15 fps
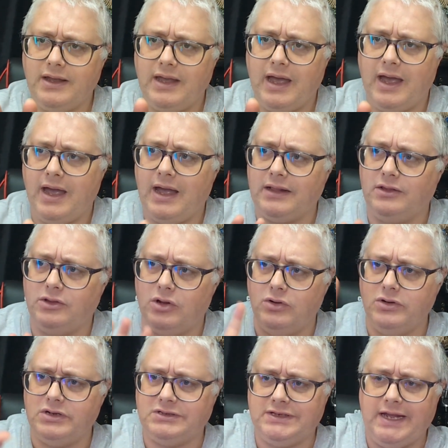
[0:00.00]
It had
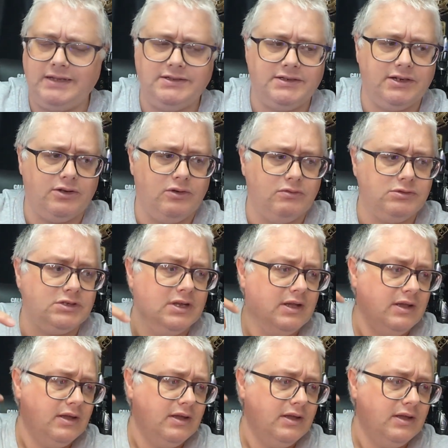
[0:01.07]
longer tentacles,